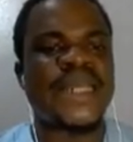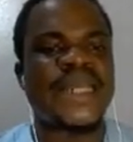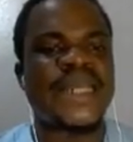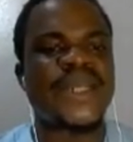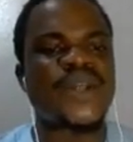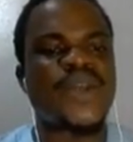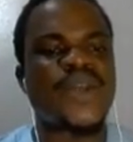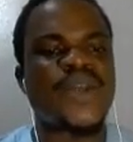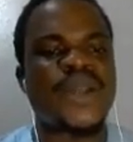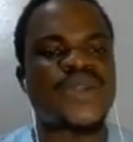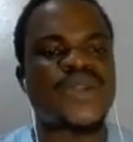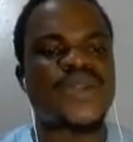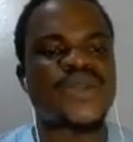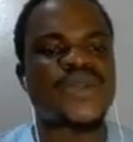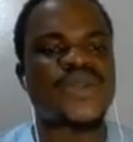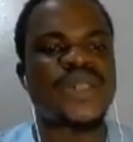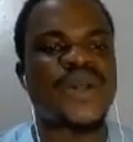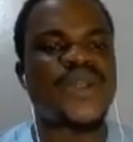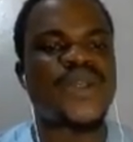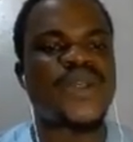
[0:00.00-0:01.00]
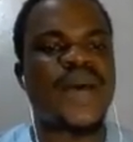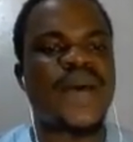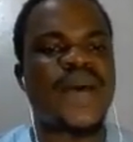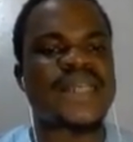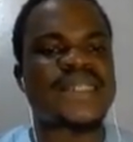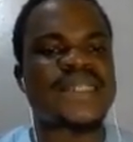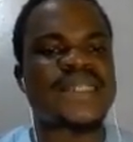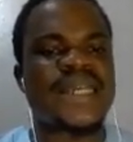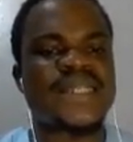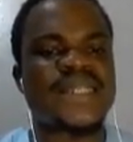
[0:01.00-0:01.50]
They also
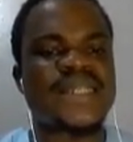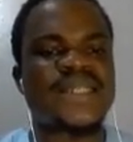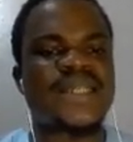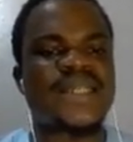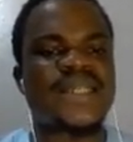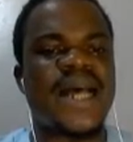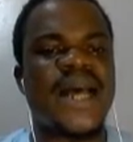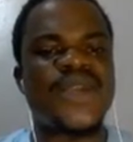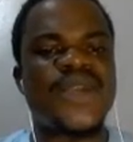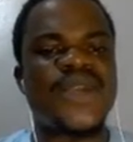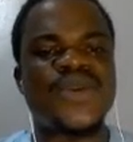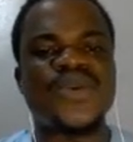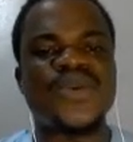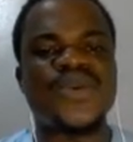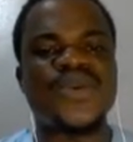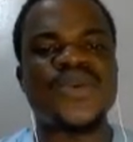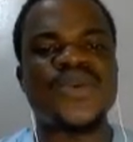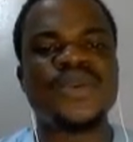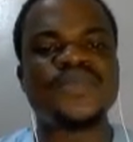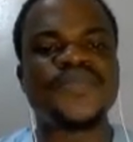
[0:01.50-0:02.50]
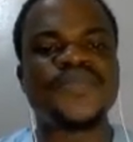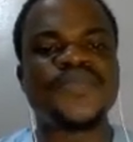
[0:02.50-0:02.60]
assess how you